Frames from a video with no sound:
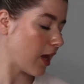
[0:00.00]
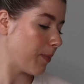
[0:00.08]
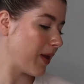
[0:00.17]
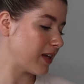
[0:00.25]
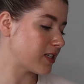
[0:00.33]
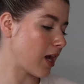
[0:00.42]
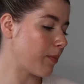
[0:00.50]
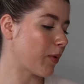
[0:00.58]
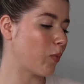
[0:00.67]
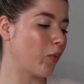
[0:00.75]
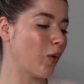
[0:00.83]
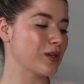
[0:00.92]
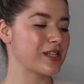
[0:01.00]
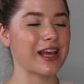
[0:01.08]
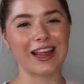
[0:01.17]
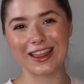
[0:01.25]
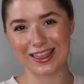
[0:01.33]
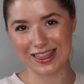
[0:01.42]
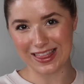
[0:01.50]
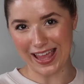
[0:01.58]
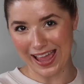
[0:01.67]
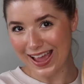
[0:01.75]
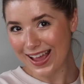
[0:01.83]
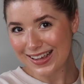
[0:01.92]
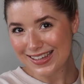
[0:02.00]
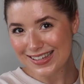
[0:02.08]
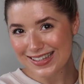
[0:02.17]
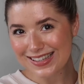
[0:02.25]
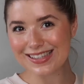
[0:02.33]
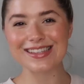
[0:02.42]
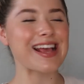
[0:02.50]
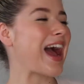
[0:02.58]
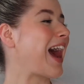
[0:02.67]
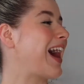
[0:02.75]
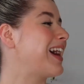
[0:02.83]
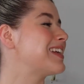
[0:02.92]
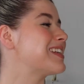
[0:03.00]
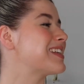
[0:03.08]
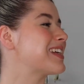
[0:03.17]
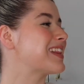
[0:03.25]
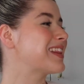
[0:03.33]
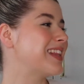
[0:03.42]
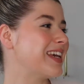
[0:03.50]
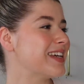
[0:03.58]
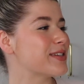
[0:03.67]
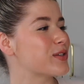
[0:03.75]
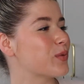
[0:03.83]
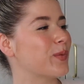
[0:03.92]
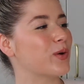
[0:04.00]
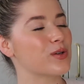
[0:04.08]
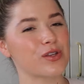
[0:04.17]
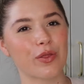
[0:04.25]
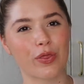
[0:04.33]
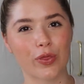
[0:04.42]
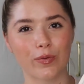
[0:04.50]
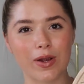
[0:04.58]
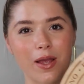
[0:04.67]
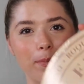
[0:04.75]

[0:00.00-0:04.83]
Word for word: I picked up was this and this was three